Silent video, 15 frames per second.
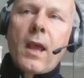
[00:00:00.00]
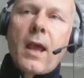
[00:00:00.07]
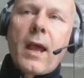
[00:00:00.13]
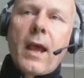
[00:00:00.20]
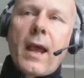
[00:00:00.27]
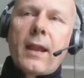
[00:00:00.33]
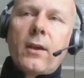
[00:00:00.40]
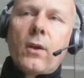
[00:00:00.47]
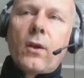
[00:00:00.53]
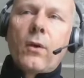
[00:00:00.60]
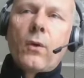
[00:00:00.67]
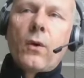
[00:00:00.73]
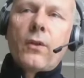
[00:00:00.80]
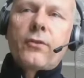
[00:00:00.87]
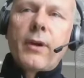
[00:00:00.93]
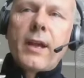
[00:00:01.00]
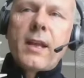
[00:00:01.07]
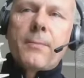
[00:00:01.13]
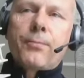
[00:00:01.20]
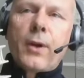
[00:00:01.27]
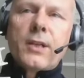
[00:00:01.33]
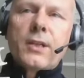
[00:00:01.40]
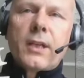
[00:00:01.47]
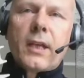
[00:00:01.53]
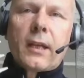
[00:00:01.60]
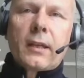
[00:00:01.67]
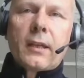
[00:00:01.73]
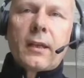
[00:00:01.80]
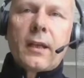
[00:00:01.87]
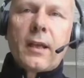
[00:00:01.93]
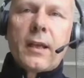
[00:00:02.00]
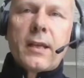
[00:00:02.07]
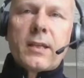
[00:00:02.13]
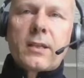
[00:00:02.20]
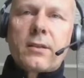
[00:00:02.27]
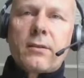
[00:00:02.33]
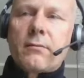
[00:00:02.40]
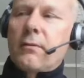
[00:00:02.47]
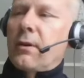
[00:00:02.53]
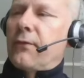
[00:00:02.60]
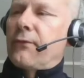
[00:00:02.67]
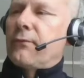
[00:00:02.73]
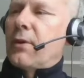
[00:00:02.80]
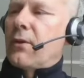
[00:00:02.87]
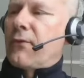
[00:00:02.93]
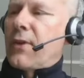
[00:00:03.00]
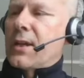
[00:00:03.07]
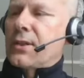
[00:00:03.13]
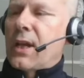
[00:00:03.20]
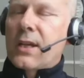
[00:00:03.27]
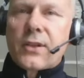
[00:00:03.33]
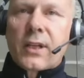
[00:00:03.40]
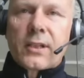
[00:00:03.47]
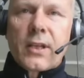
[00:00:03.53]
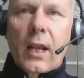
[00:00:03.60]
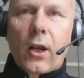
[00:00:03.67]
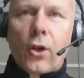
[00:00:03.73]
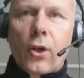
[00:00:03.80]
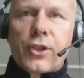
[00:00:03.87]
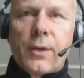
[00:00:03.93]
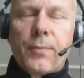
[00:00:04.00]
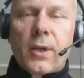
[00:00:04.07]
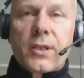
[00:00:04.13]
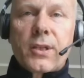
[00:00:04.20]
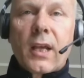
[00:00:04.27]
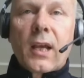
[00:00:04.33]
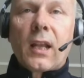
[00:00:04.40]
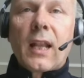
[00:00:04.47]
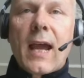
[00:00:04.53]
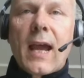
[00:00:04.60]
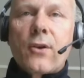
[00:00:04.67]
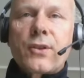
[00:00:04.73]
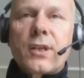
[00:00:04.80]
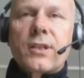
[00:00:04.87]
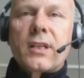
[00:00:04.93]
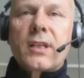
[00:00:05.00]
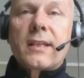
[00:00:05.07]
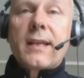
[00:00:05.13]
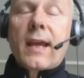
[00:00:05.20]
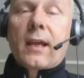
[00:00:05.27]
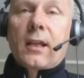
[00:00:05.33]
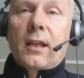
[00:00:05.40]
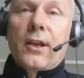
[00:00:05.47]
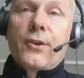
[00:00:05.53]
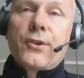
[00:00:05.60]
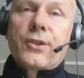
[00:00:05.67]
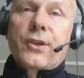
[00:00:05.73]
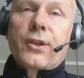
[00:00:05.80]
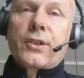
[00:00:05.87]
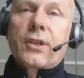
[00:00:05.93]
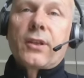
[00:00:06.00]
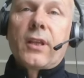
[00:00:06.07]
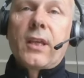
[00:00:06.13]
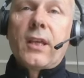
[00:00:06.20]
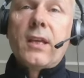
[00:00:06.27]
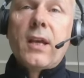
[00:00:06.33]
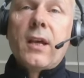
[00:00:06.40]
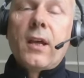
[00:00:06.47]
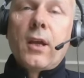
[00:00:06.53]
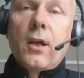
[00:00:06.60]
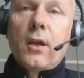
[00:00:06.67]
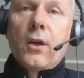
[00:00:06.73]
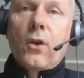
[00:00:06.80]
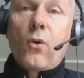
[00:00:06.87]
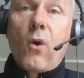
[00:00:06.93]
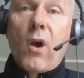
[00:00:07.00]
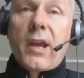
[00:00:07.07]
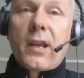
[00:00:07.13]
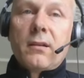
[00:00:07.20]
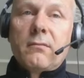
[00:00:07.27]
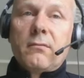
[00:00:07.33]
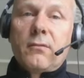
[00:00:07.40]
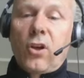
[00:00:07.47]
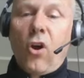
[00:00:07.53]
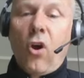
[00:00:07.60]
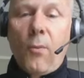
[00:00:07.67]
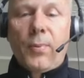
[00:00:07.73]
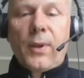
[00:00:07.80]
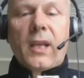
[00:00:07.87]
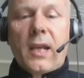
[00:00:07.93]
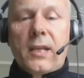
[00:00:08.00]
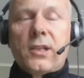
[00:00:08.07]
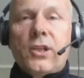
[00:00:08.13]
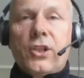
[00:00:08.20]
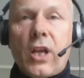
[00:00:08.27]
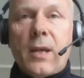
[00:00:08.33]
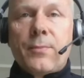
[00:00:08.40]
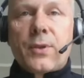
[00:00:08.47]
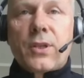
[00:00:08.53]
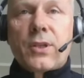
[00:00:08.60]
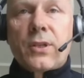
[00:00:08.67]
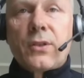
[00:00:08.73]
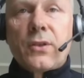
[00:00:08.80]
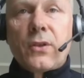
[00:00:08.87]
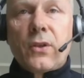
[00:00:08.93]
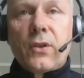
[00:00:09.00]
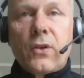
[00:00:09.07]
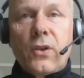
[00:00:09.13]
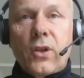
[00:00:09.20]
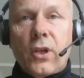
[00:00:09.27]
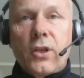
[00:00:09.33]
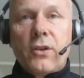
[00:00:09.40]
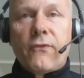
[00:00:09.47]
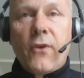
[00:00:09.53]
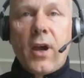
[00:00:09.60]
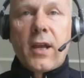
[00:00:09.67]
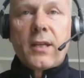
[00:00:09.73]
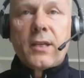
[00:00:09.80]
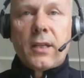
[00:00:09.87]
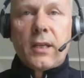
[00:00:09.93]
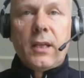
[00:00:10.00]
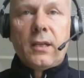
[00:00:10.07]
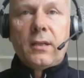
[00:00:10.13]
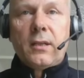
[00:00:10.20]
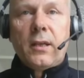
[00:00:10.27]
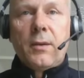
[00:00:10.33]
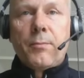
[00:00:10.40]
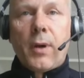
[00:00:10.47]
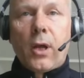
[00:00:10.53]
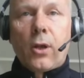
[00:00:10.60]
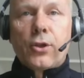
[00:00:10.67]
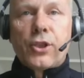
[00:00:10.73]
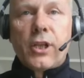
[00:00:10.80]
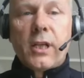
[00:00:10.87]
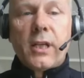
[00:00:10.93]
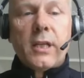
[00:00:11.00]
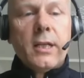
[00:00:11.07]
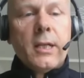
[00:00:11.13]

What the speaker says: And 3D printing is a fantastic technology because it allows us to get closer to the quite complicated shapes that you find in biology.